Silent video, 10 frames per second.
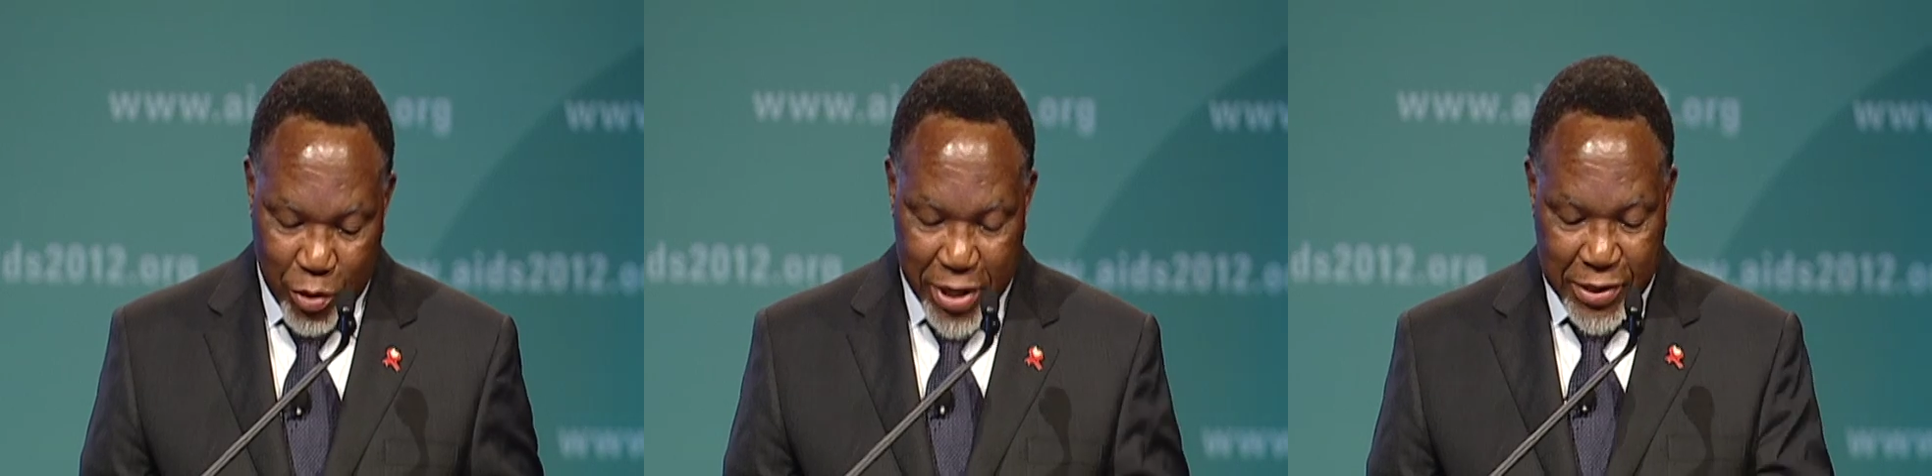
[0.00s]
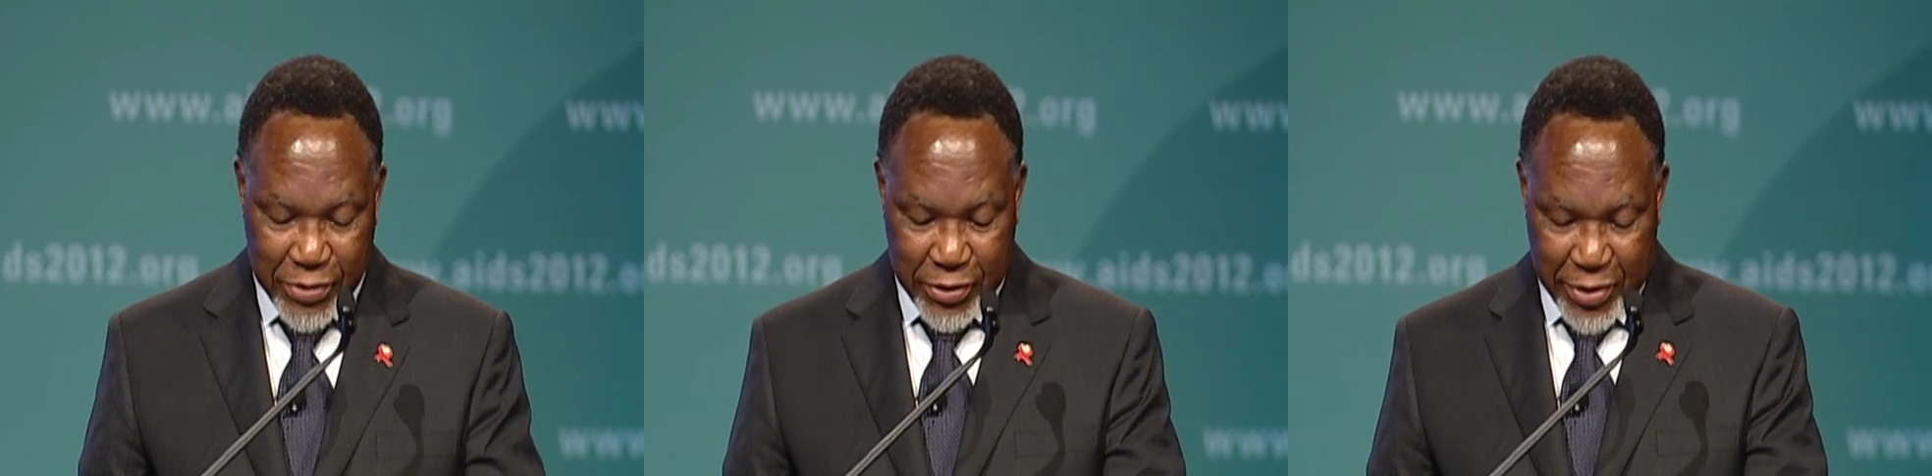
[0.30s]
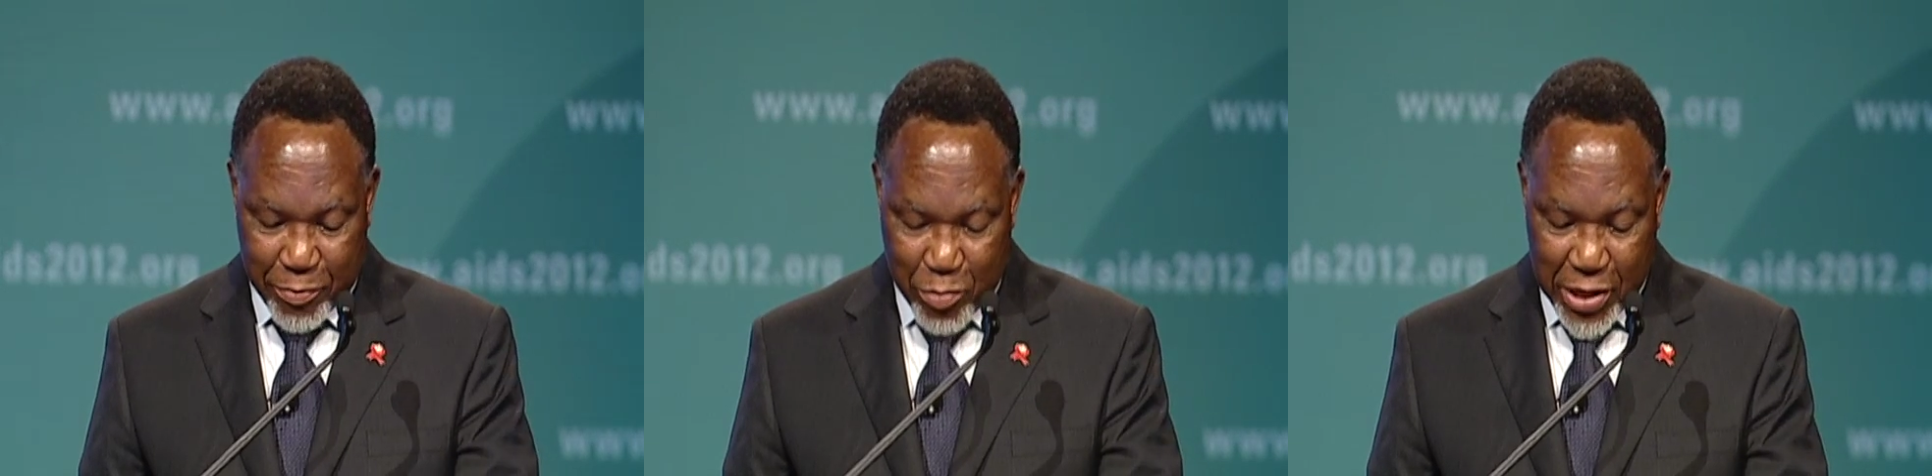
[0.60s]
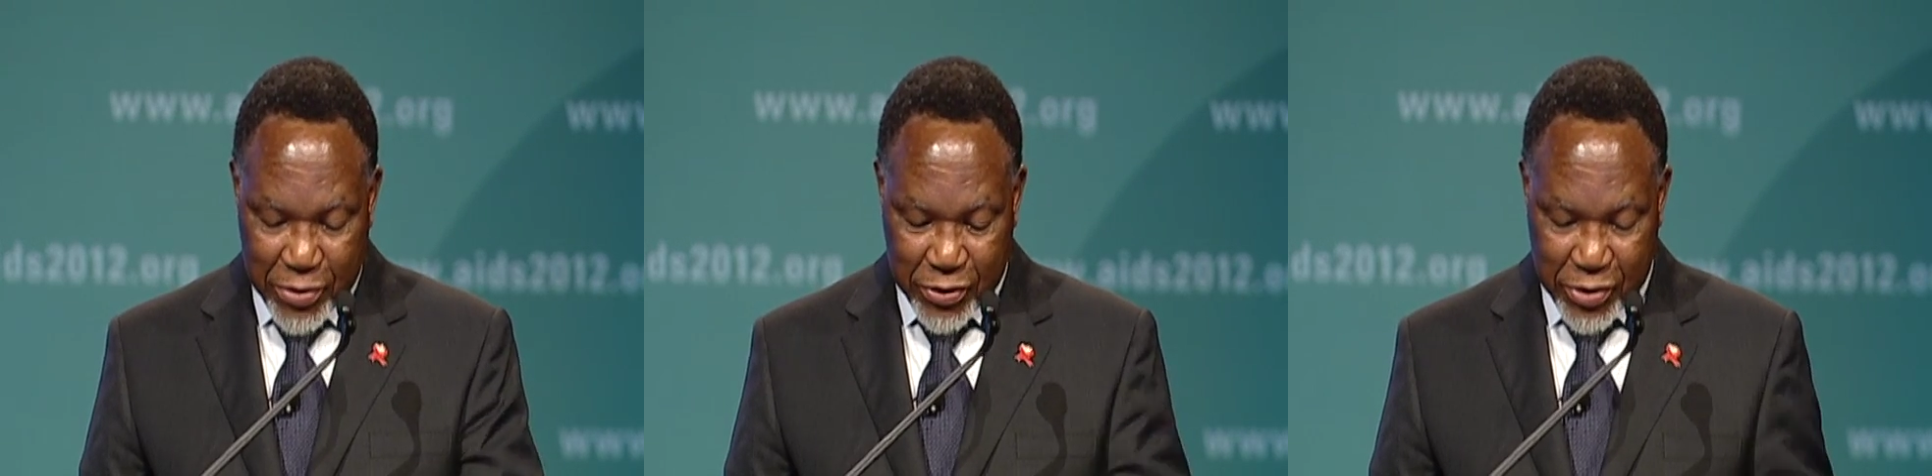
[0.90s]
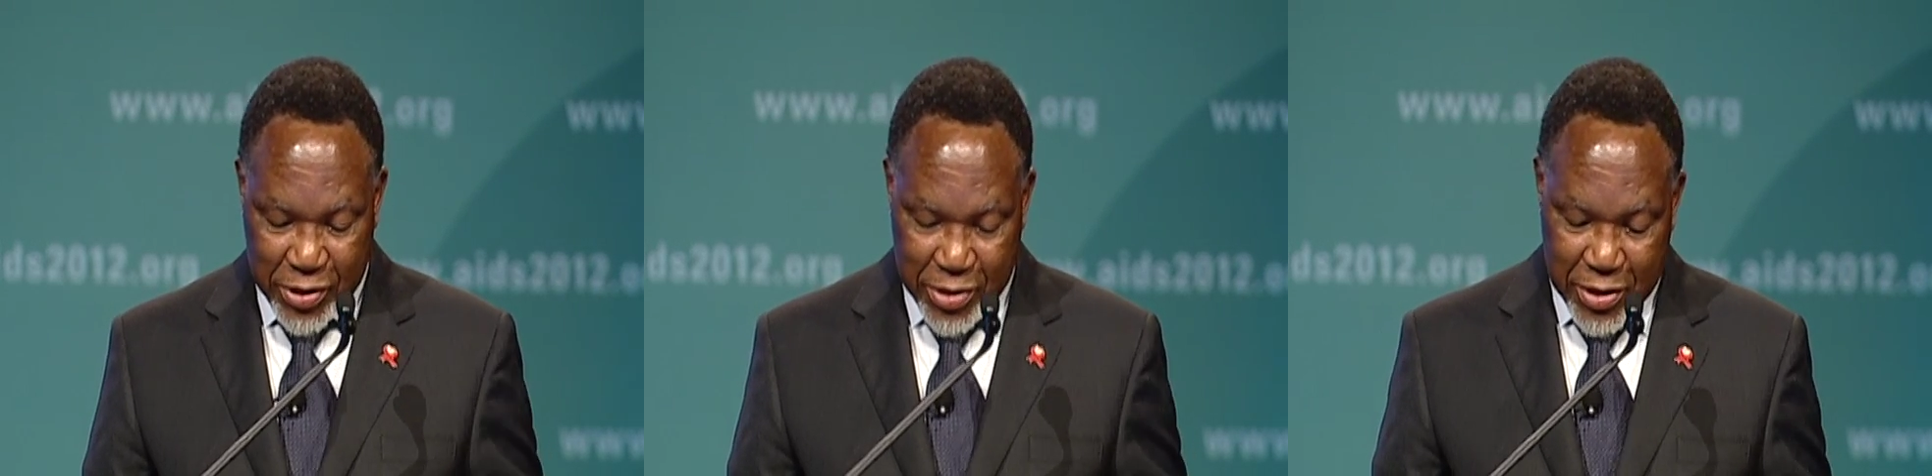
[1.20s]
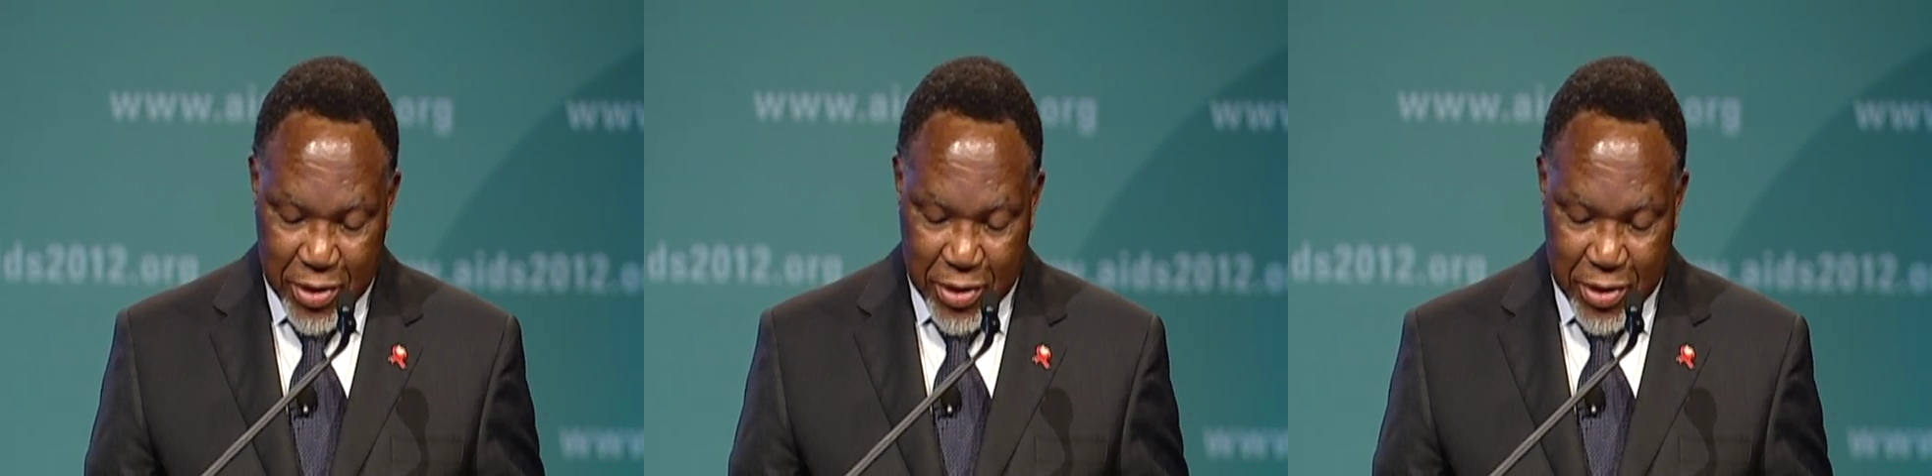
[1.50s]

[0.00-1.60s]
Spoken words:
ways and means